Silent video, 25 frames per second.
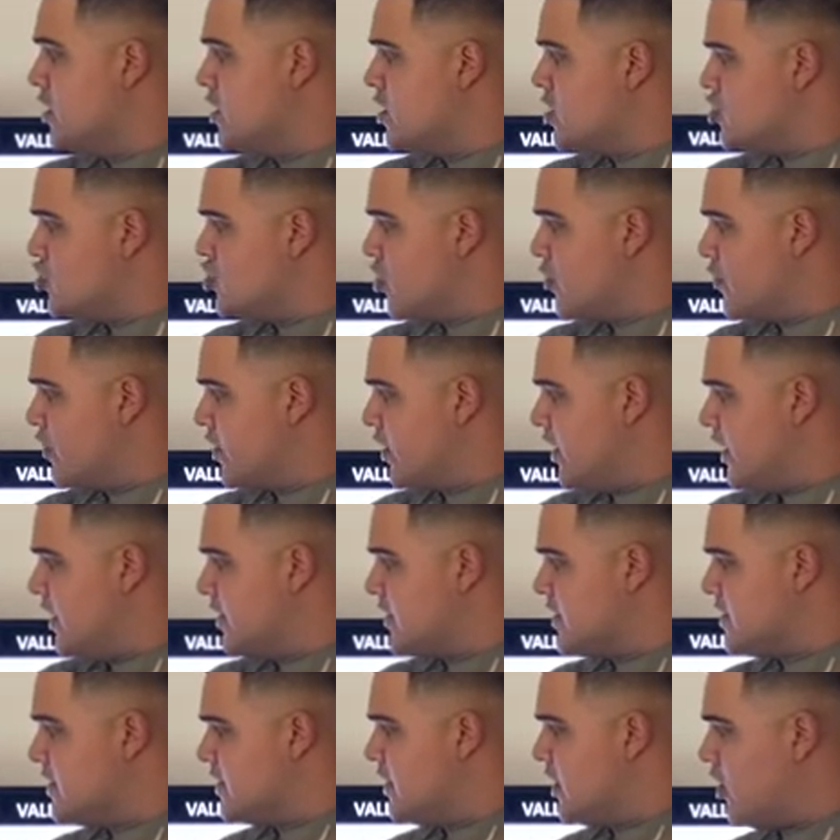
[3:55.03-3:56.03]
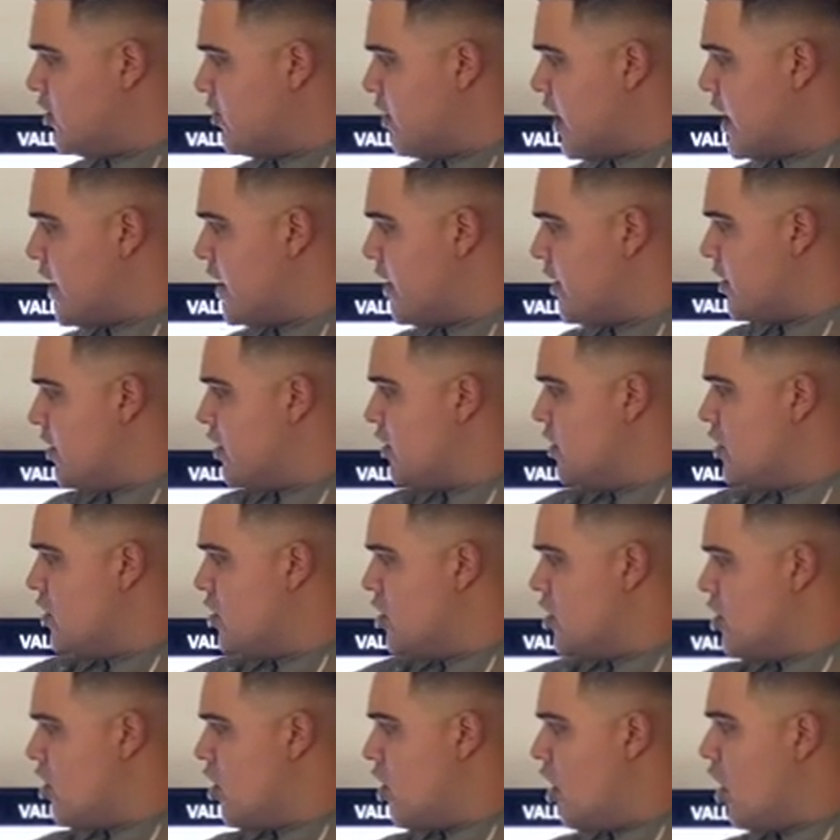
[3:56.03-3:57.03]
So if you look at this hill right here,
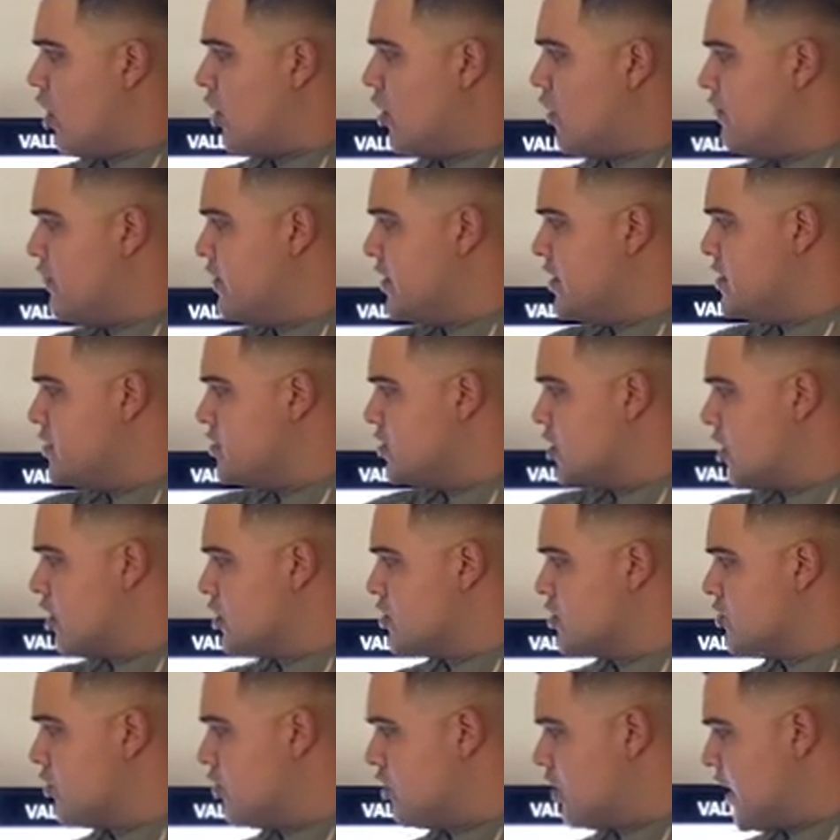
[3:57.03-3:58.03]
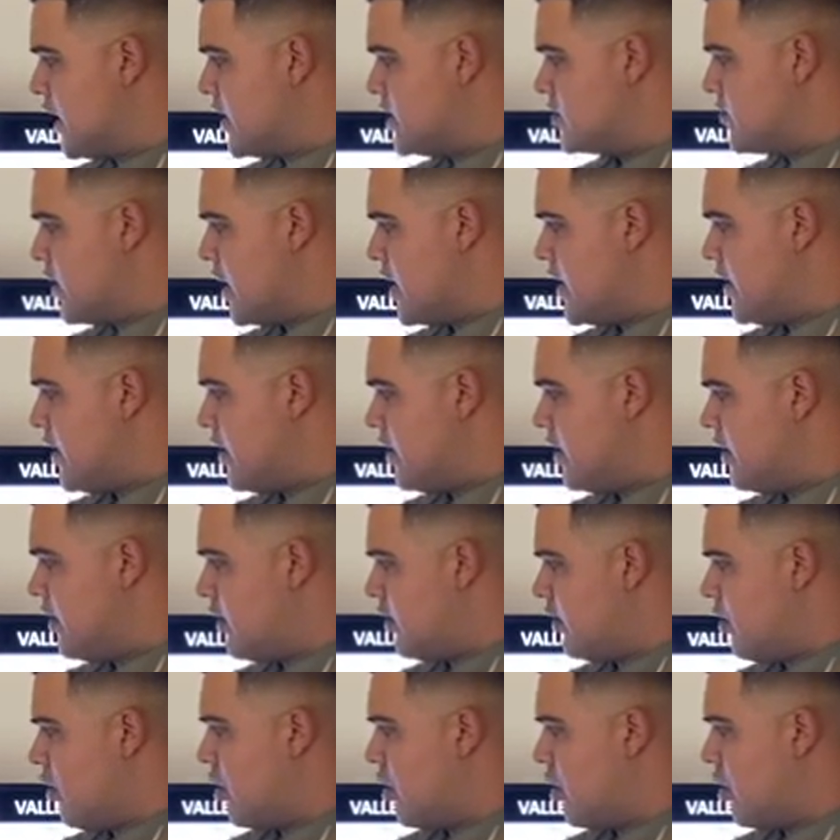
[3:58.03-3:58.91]
all of these contour lines right here